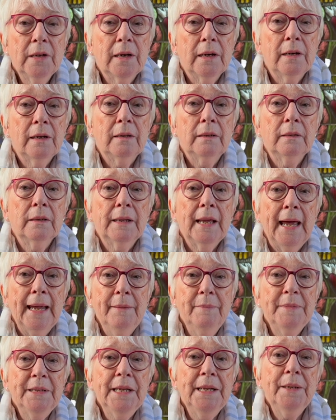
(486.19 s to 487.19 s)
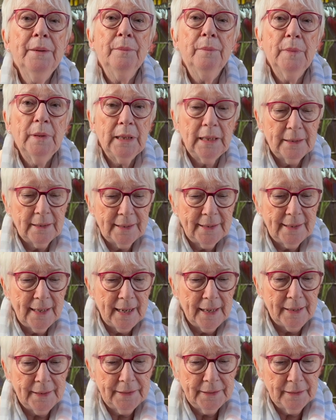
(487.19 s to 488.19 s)
girl came to him and
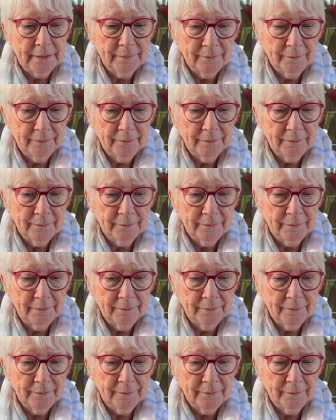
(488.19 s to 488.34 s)
said,